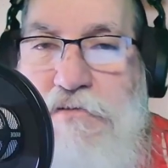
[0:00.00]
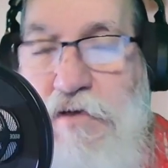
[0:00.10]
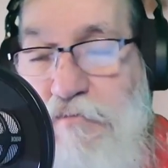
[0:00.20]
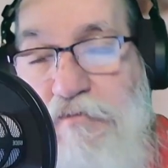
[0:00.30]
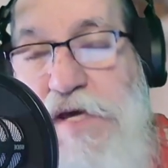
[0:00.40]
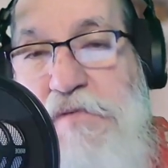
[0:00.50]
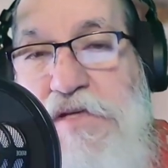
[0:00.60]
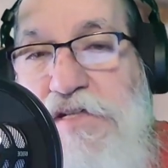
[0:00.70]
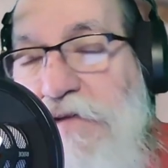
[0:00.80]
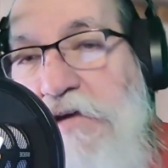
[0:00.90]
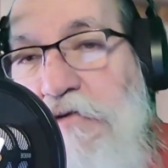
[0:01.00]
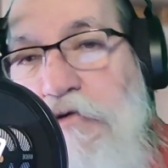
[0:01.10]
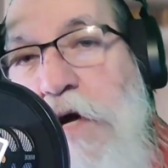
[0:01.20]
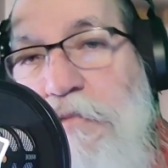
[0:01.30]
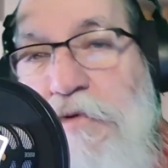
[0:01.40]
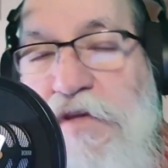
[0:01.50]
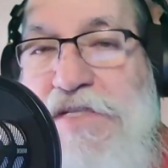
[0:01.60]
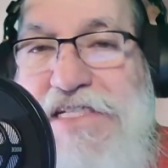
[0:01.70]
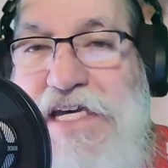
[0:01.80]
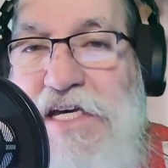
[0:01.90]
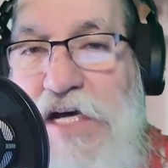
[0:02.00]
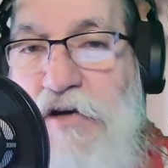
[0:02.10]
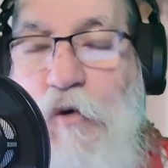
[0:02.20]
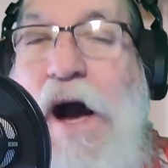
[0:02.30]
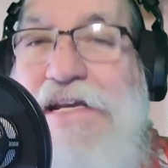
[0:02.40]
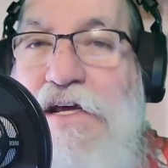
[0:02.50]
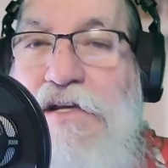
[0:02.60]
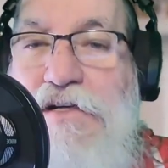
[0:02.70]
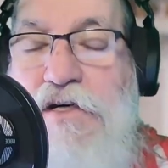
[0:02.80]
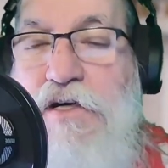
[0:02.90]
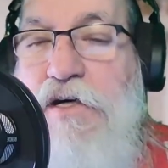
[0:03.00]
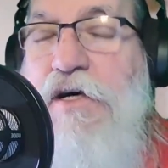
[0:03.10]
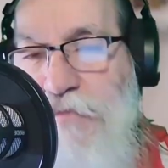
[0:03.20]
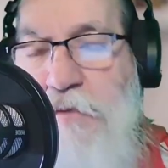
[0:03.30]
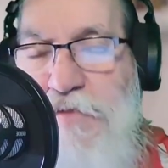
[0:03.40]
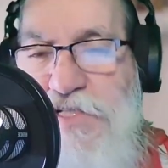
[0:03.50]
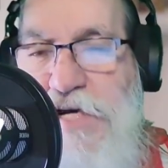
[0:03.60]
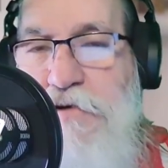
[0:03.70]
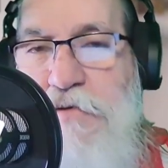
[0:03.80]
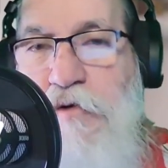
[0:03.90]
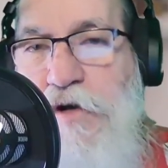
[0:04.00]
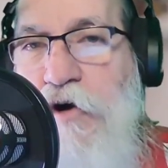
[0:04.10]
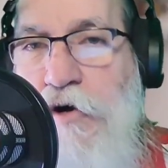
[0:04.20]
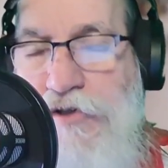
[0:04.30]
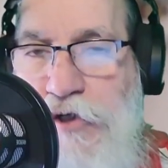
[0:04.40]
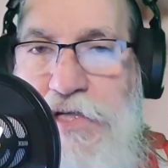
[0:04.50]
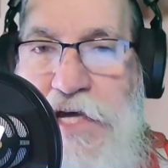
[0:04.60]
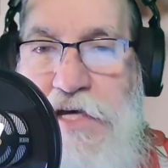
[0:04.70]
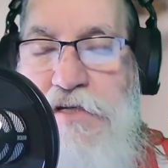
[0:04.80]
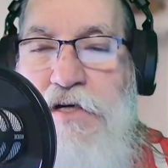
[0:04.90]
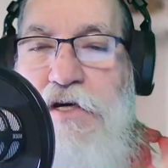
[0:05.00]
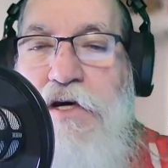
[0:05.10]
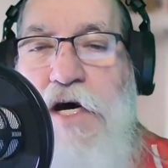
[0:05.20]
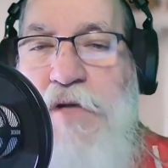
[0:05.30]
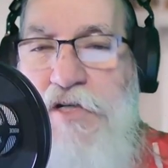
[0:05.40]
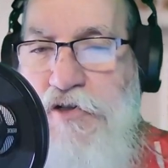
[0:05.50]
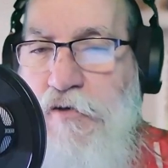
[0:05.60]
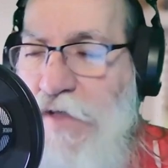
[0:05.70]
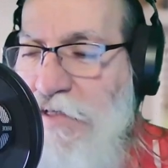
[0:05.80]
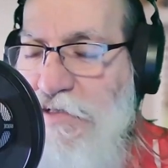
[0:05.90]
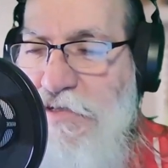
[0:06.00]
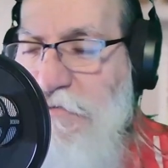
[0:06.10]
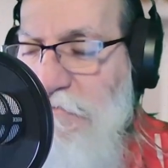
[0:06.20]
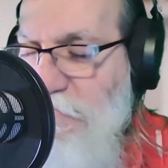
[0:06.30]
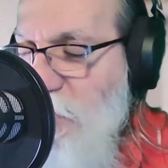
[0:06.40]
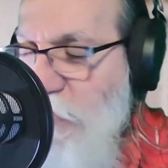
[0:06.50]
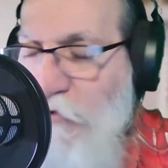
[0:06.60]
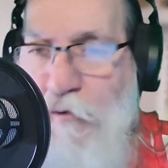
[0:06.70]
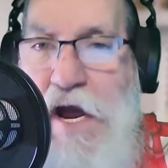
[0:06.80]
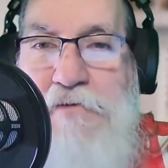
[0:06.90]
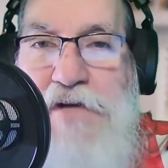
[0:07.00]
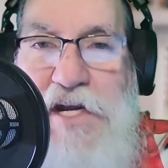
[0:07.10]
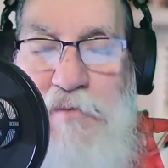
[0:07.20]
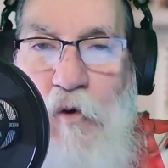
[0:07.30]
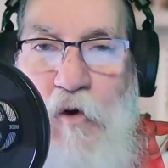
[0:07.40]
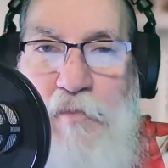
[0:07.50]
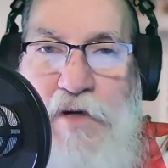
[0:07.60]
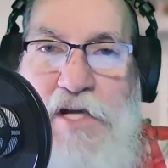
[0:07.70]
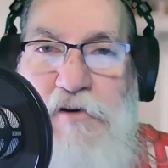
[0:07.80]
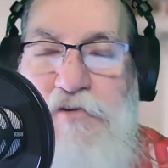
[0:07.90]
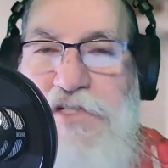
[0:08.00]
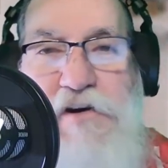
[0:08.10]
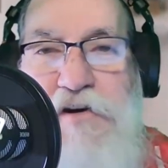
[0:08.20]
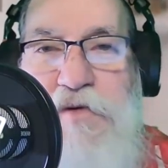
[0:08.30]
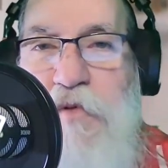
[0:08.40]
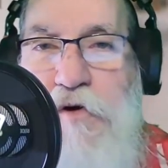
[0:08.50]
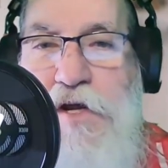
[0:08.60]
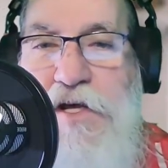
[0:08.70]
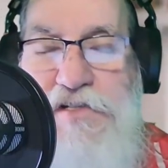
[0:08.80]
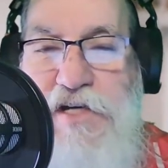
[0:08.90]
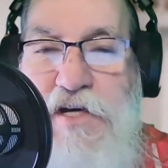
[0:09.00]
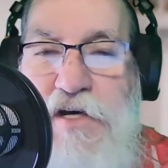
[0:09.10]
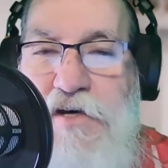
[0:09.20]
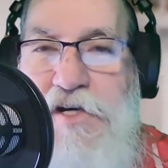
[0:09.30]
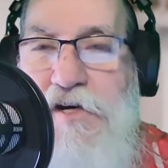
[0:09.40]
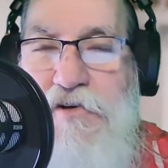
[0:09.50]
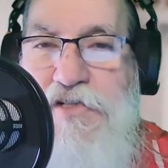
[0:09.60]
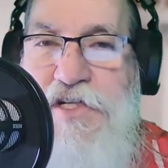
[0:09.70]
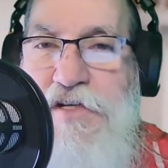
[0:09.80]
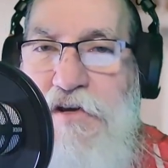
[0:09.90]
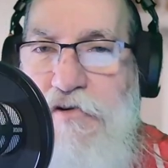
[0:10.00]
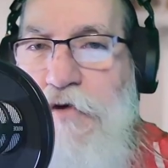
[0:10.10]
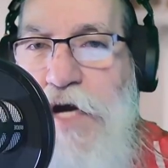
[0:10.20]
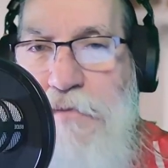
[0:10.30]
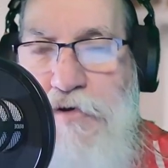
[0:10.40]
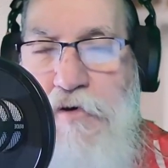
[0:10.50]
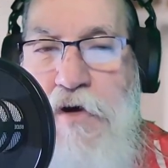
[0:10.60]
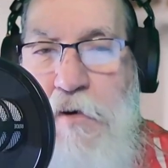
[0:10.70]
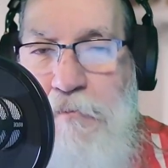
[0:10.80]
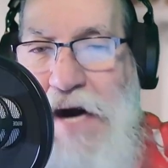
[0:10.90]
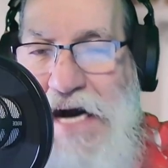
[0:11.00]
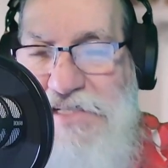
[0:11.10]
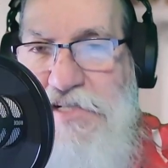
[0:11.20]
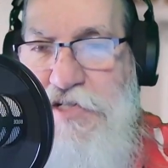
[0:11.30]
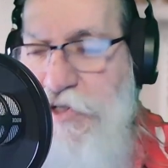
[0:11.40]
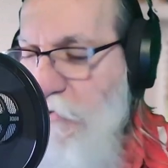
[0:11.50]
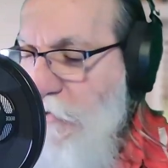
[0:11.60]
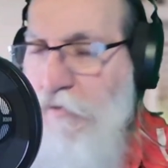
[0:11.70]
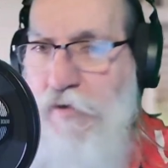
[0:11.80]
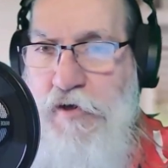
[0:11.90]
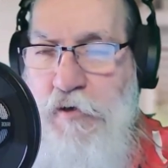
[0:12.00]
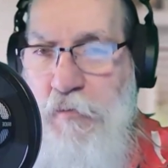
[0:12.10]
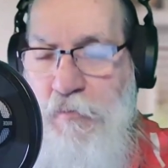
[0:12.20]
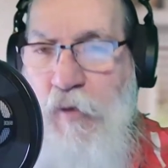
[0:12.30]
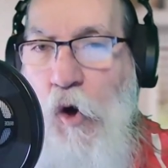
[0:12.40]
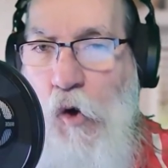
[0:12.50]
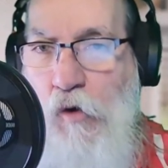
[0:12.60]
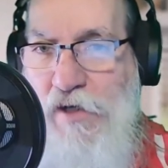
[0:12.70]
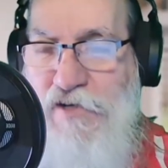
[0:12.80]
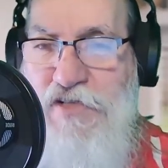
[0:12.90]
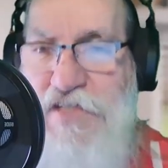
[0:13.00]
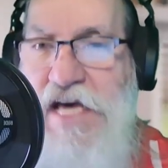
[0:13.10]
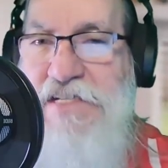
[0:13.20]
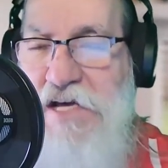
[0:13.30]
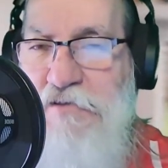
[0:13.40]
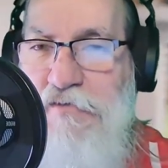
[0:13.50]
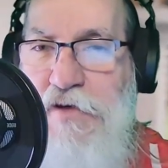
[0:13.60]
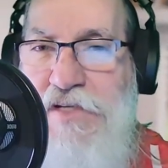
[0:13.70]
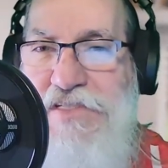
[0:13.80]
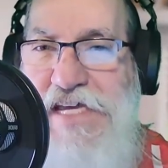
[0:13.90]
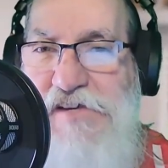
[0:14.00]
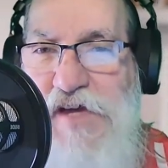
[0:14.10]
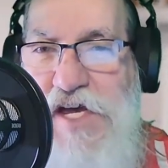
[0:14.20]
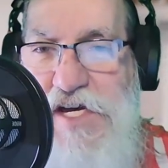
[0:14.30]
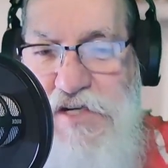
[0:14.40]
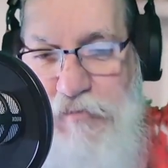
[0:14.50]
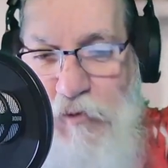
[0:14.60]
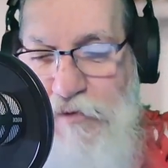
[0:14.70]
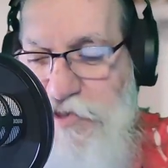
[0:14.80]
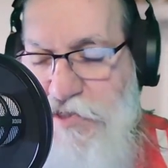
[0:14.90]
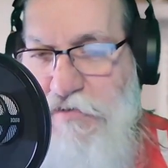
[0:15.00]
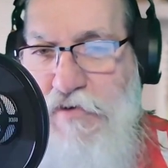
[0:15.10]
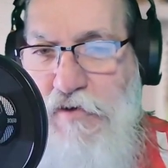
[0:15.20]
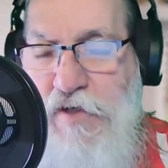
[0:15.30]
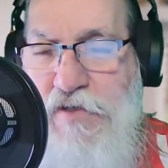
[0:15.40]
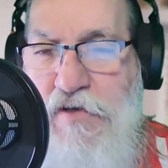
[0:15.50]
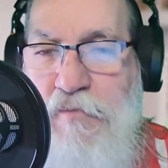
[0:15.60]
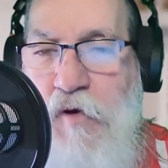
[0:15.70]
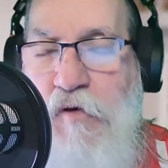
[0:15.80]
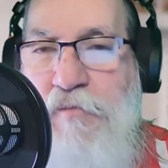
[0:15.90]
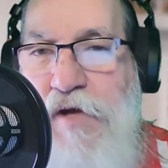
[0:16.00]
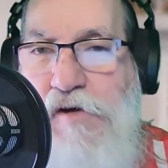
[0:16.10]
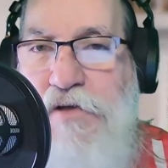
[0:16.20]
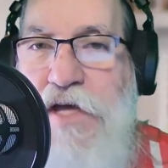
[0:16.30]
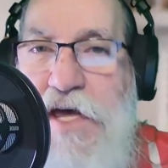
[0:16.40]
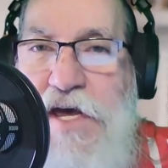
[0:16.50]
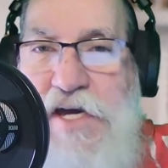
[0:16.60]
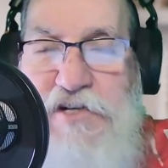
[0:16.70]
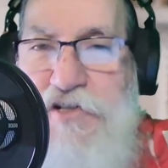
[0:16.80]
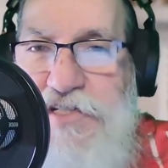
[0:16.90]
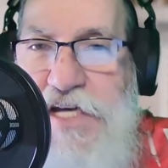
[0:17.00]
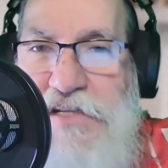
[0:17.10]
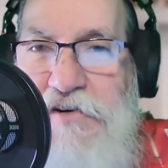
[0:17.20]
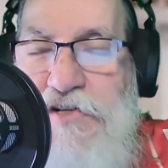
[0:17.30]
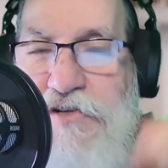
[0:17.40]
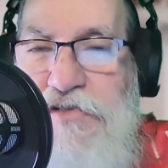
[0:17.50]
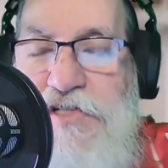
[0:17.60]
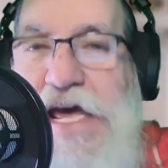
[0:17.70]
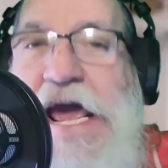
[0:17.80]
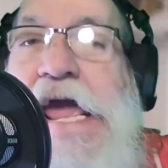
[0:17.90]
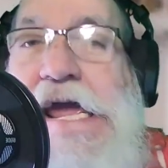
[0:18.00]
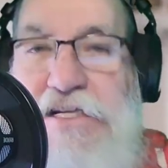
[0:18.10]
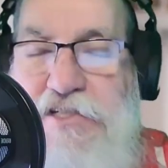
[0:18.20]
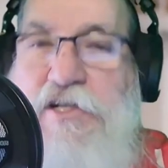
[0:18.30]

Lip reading: Maybe it's that they grew up with them as kids. I know I did. I'm a Saturday morning cartoon kid. I'm not sure if that's still around anymore, but I know Saturday mornings, you're sitting there, you grab your box of cereal and your bowl and you sat down in front of the TV and you poured cereal into the bowl of milk and you just sat there and you just ate